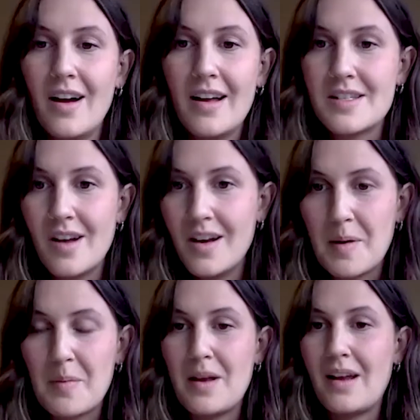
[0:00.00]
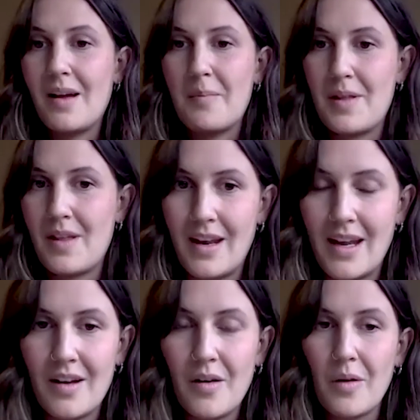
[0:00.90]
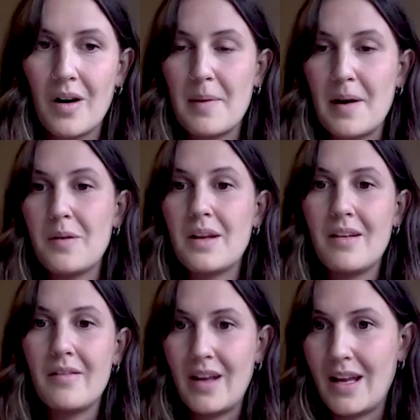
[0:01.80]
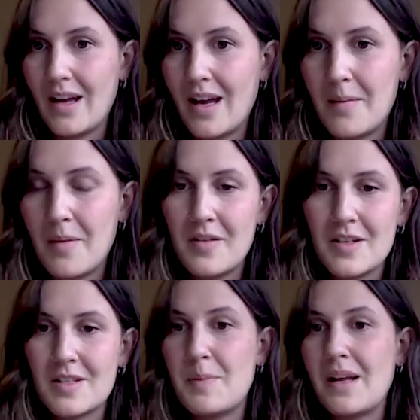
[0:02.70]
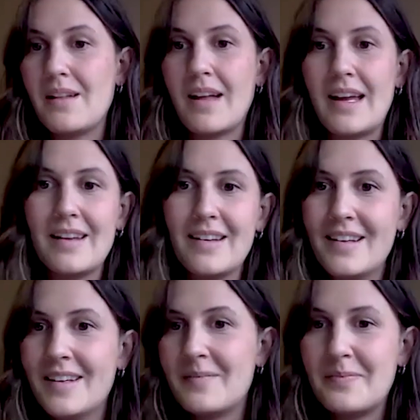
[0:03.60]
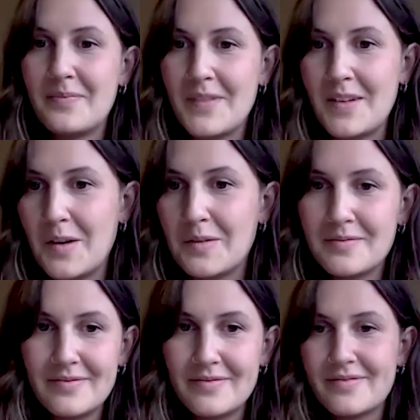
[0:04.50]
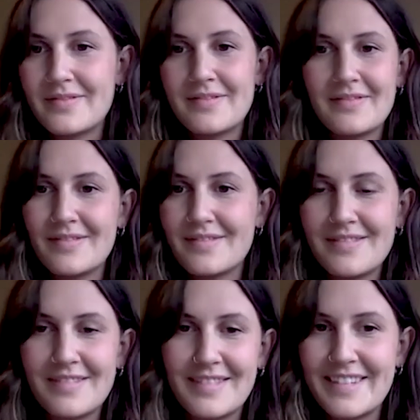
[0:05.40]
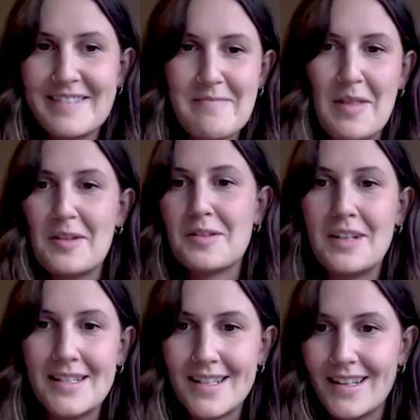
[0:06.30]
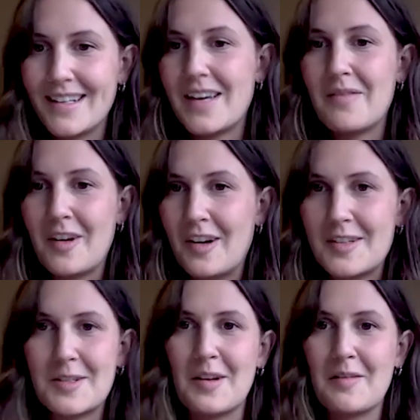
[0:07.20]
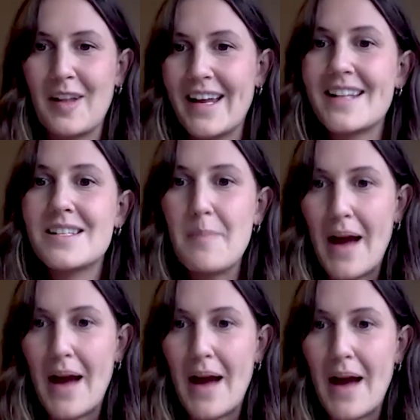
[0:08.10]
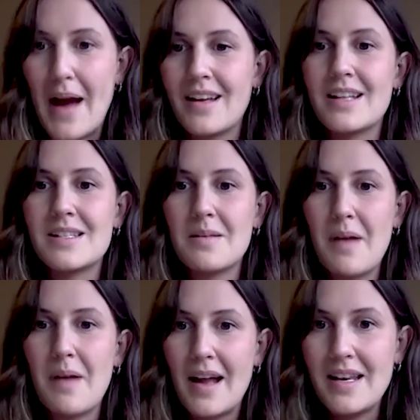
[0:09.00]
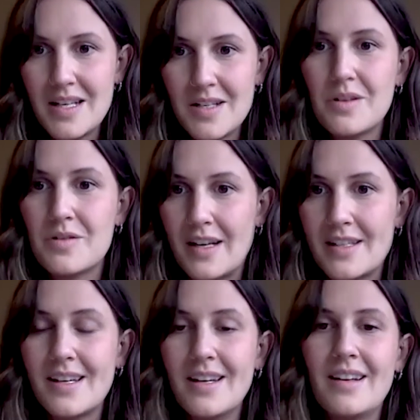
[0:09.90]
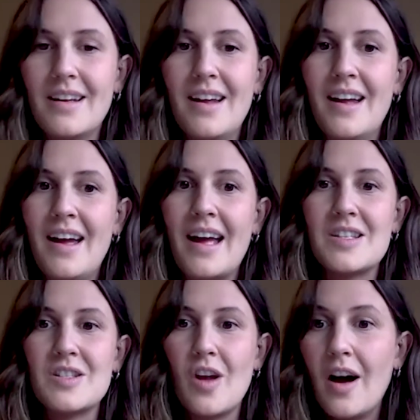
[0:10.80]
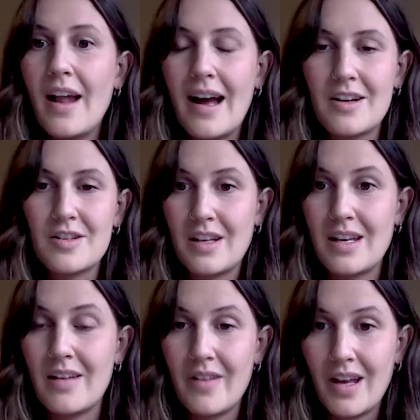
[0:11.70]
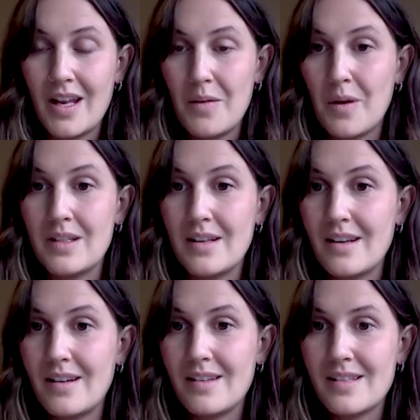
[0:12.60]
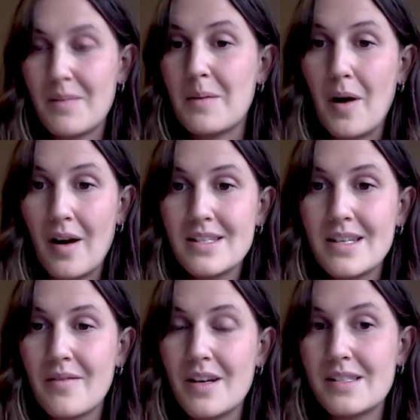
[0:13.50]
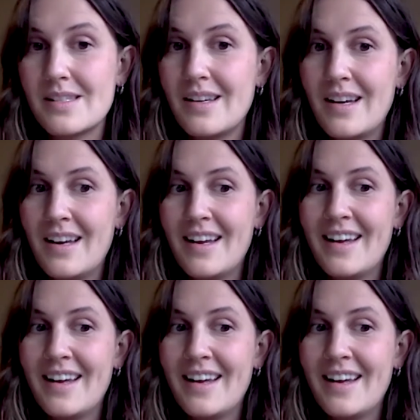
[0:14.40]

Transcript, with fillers: not it's not about being empathetic or about giving. And I'm not this big like, you know, Mother Teresa giver sort of like it's a bad thing. Like it's a I need to address it. It's not actually giving anyone something positive because